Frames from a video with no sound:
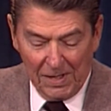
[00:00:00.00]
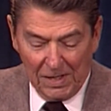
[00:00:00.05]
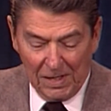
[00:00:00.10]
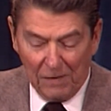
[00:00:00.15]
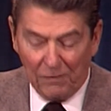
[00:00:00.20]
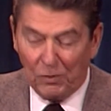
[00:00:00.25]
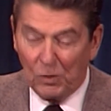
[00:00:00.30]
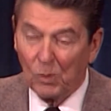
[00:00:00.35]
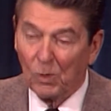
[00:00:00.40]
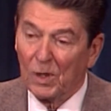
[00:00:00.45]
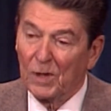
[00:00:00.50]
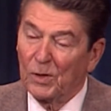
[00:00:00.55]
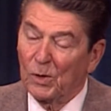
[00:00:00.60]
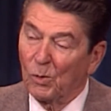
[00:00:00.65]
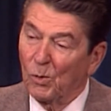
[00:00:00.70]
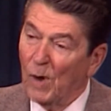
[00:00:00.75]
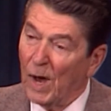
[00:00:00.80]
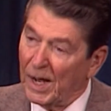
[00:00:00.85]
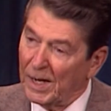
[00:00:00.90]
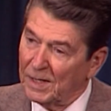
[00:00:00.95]
If you're in the
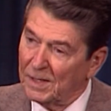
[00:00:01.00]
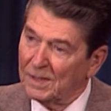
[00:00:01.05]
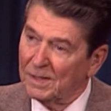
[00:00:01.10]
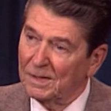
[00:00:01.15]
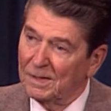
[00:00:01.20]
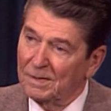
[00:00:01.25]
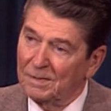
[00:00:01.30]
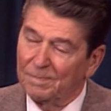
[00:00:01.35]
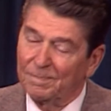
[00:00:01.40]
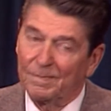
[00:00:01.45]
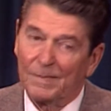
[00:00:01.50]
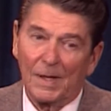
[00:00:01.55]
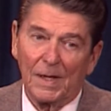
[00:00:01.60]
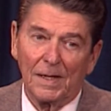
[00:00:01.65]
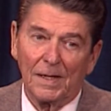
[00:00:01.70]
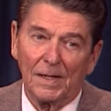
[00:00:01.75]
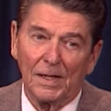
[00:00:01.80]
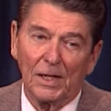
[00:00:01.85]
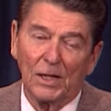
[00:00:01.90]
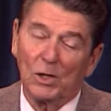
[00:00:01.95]
right,
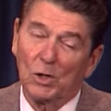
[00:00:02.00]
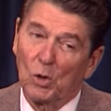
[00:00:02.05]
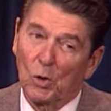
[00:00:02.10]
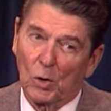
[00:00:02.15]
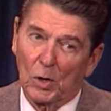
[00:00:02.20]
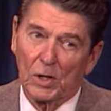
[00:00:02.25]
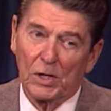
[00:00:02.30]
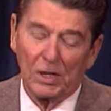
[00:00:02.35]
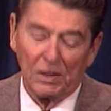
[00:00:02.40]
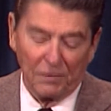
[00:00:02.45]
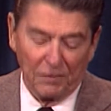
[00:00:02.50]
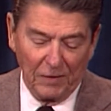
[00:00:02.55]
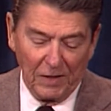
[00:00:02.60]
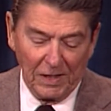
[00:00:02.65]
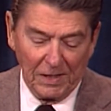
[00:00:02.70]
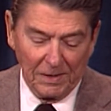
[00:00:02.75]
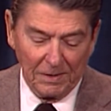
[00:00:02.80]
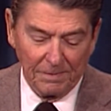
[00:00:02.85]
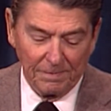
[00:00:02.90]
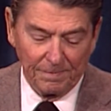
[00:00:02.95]
ignore
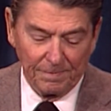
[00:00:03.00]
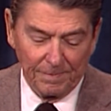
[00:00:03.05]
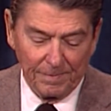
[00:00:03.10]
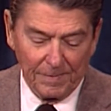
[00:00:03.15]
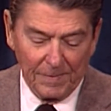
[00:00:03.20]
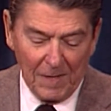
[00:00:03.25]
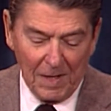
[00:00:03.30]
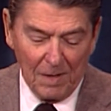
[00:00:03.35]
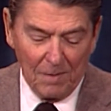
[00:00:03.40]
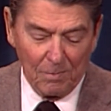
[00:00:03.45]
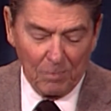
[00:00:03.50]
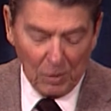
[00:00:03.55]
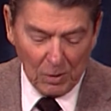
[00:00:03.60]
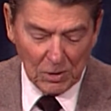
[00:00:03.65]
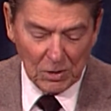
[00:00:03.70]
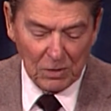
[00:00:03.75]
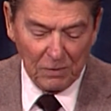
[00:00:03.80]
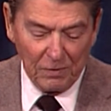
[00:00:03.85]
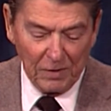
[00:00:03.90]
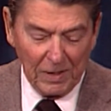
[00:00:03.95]
defeat,
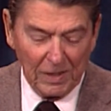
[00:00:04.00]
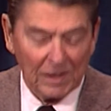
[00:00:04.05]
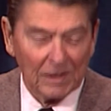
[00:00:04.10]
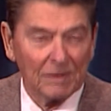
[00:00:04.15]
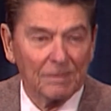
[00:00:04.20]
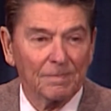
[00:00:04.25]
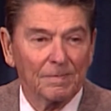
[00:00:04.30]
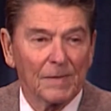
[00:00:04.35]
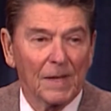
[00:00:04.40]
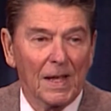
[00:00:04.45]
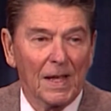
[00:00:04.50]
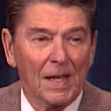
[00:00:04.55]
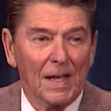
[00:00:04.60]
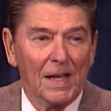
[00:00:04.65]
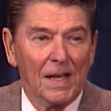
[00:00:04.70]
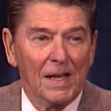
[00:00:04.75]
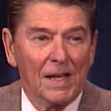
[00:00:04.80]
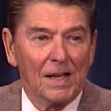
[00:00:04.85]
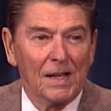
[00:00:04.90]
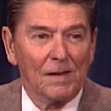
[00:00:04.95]
persevere.
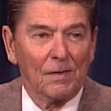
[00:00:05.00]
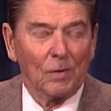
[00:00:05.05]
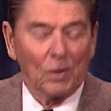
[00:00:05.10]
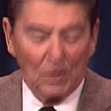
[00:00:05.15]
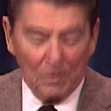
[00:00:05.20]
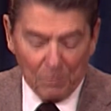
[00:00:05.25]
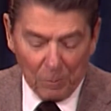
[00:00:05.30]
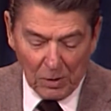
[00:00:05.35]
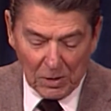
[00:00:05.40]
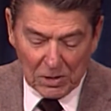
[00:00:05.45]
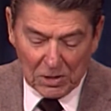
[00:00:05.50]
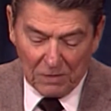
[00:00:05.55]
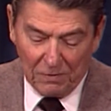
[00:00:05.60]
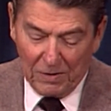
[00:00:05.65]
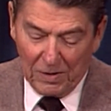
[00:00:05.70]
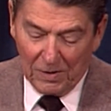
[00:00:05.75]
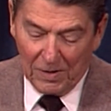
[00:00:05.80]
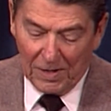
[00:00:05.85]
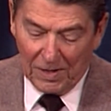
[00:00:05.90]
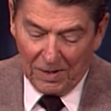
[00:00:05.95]
For in
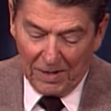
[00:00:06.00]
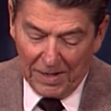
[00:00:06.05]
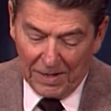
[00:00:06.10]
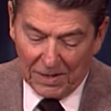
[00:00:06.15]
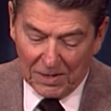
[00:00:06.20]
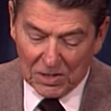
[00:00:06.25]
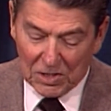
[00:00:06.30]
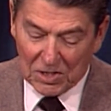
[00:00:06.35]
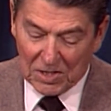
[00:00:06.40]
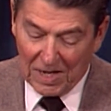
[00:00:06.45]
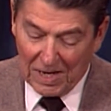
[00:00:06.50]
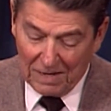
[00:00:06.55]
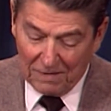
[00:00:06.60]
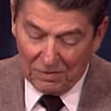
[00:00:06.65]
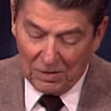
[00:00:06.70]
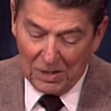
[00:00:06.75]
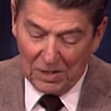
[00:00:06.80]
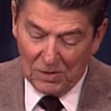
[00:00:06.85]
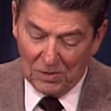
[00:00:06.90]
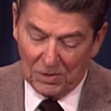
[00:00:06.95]
persevering, Lincoln
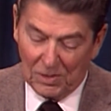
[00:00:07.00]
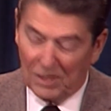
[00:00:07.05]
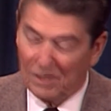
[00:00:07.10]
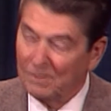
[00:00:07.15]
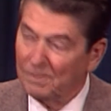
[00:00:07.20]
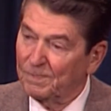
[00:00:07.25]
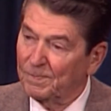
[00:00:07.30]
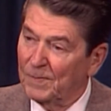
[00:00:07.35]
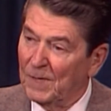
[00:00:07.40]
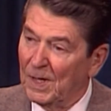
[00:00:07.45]
saved the Union